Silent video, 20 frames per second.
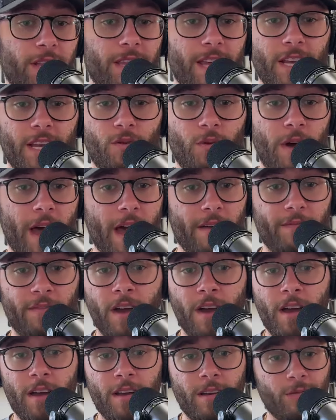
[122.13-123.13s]
And then you have
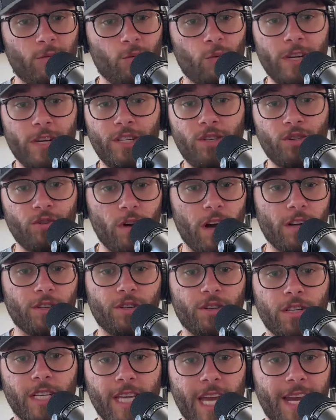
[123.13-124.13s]

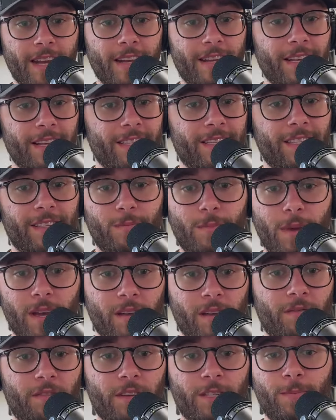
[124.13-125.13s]
restructure candidates in
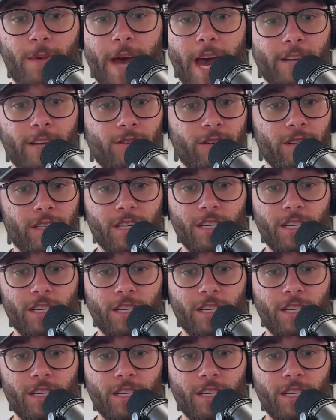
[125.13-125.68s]
Minkah Fitzpatrick,